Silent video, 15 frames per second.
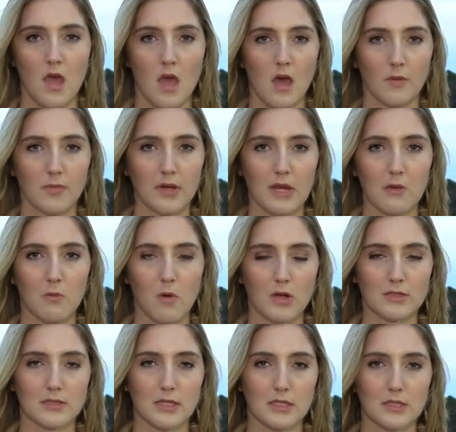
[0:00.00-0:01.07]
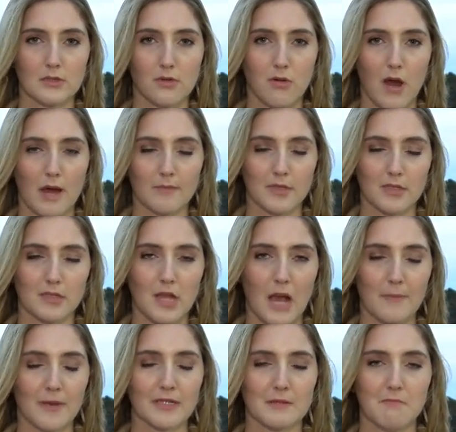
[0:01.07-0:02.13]
LPD wants this crime to
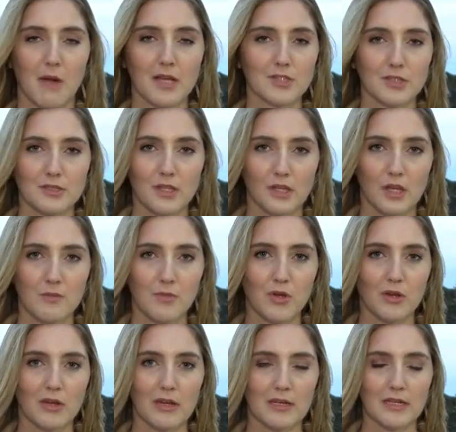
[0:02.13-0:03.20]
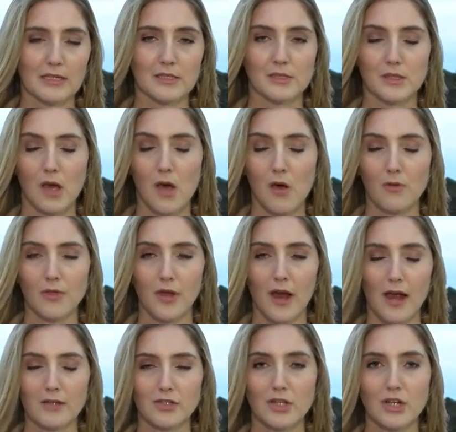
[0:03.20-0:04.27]
stop as much as the community does, so they're
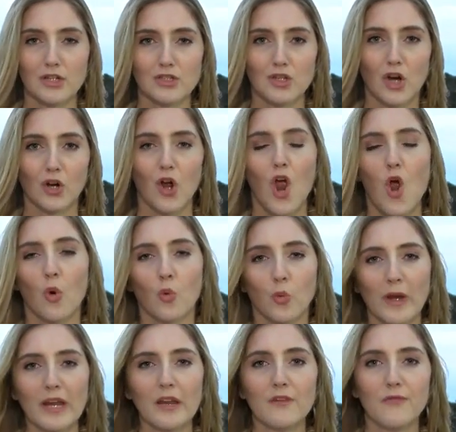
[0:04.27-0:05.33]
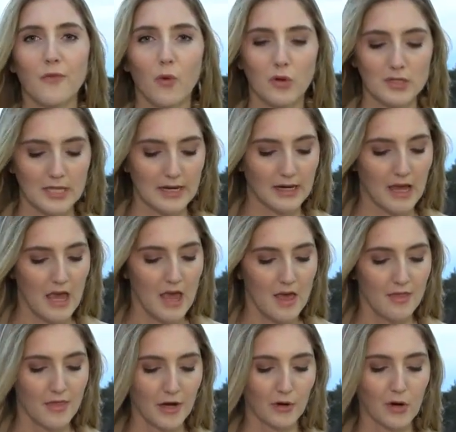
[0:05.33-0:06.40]
actually going to start reinforcing
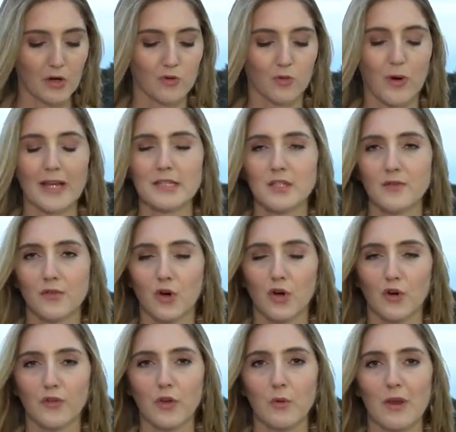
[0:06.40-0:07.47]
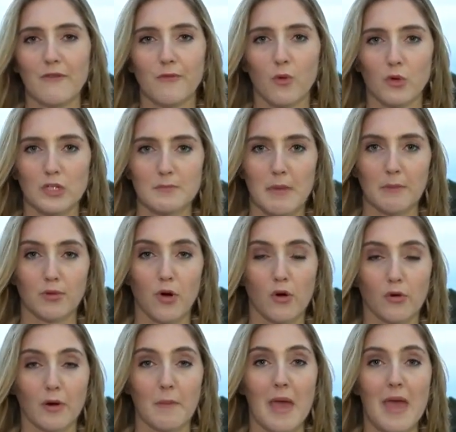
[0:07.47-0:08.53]
their aggressive curfew enforcement
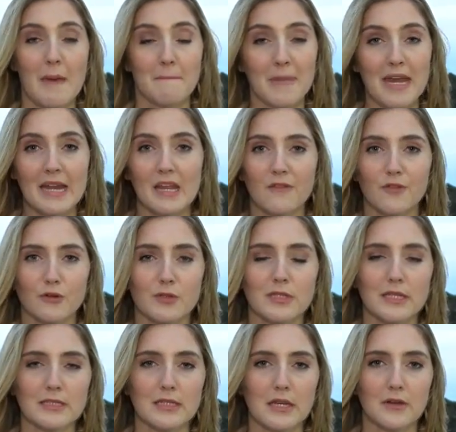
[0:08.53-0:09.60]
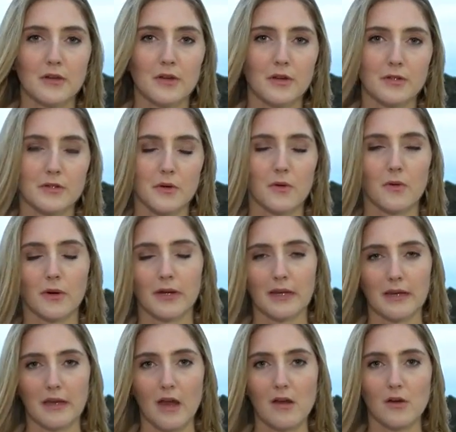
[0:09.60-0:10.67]
program, meaning if you're 16 years or
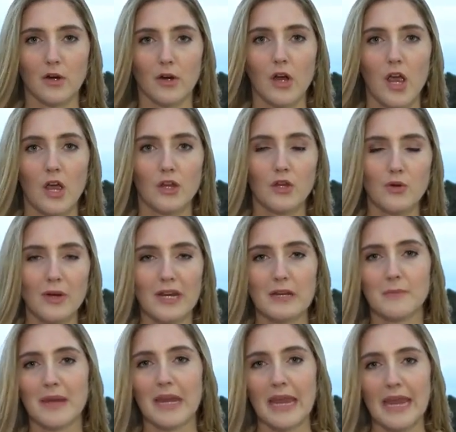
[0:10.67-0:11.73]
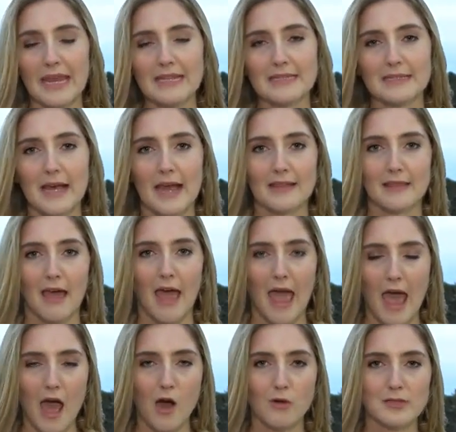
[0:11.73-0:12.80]
younger, you need to be inside the
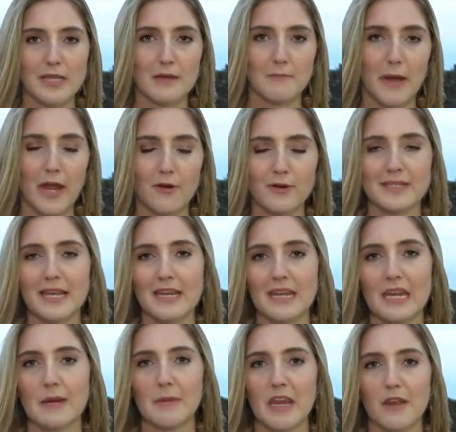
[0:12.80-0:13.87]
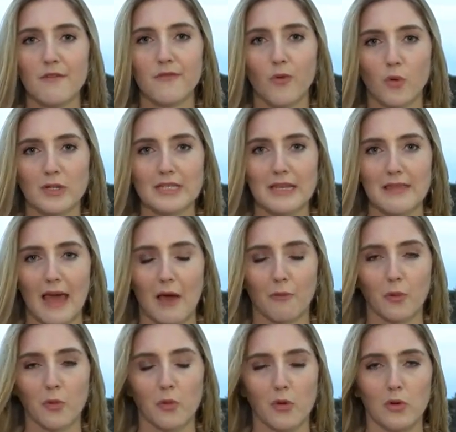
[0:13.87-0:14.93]
house, and parents that need to be enforcing that
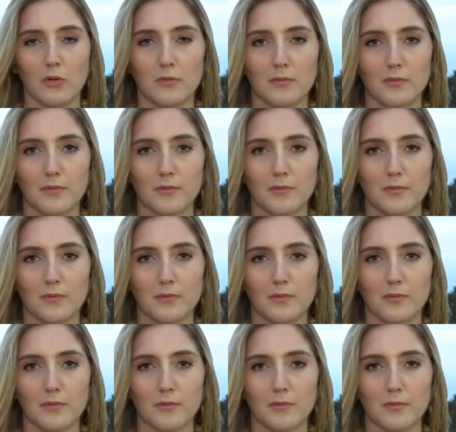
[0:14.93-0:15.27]
rule.